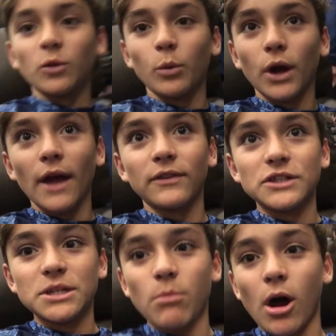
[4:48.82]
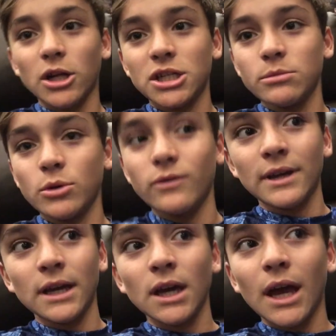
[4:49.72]
We're, we're at the Jumanji
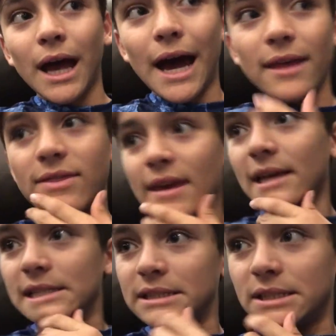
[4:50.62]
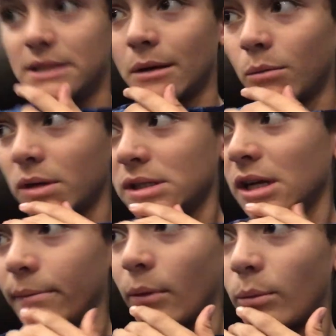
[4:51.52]
movie. I think someone's
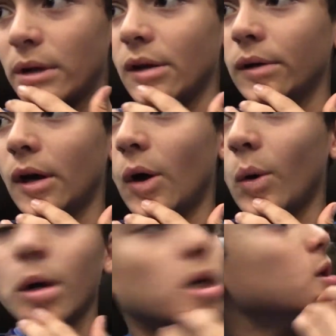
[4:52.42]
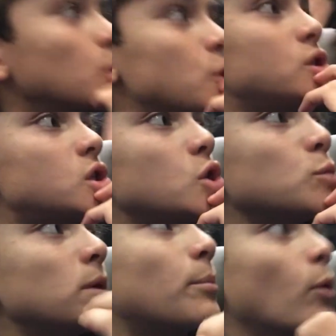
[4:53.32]
here, but we don't know. There's
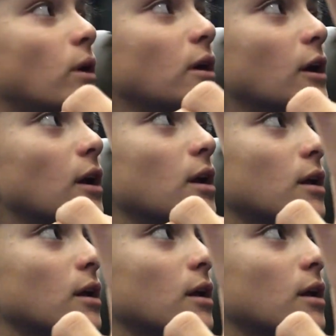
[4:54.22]
two people here.